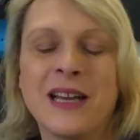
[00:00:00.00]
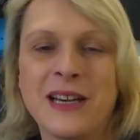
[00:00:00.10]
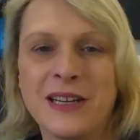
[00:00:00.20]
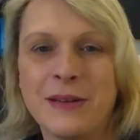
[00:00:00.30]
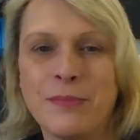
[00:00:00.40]

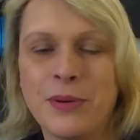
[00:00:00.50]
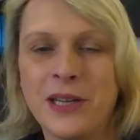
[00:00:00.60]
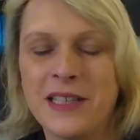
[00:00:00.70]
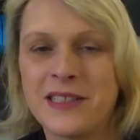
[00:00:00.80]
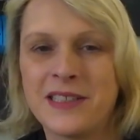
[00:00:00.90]
Um, but
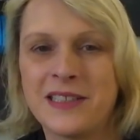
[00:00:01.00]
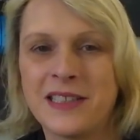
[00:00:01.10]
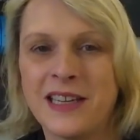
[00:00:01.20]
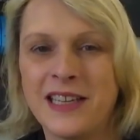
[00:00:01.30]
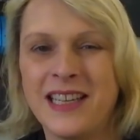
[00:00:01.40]
it's,
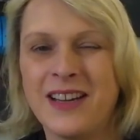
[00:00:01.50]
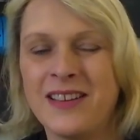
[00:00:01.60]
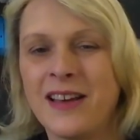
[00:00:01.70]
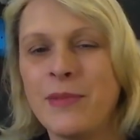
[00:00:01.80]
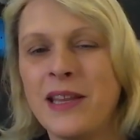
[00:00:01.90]
uh, you know,
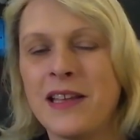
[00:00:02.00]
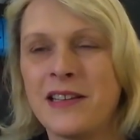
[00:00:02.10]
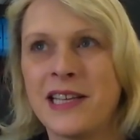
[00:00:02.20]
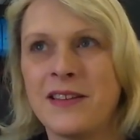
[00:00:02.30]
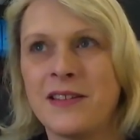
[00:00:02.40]
I mean, at the end
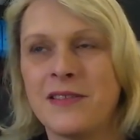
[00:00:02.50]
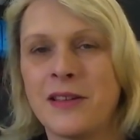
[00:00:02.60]
of the day,